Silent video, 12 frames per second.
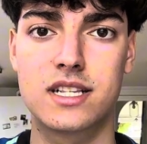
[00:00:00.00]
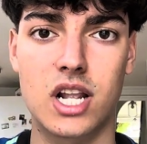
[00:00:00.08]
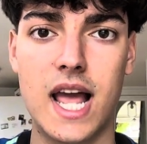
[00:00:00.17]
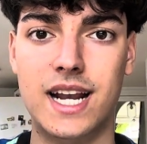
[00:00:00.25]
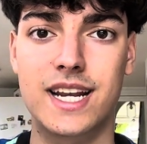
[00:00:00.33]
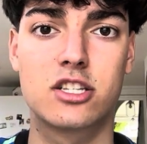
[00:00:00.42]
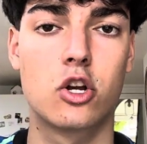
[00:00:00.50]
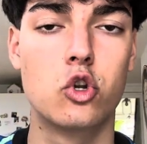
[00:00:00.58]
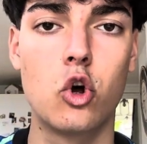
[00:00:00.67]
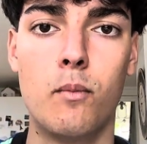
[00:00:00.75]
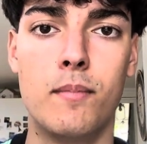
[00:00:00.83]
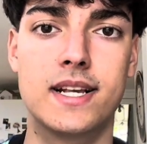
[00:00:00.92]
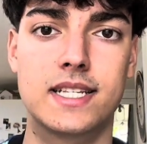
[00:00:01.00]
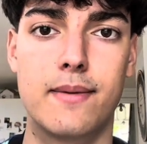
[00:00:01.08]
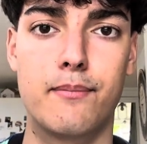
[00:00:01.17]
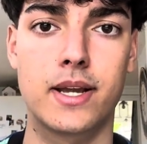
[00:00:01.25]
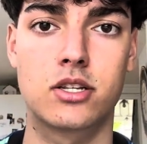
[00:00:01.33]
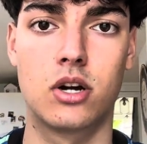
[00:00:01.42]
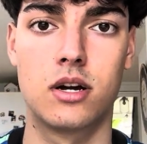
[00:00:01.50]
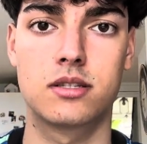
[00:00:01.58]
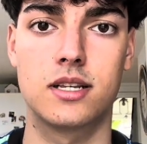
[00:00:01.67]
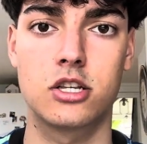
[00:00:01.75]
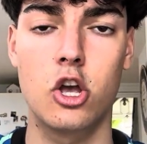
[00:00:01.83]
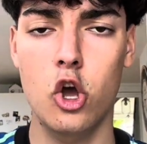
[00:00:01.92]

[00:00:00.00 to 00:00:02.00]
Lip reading: likely to not miss in big chances?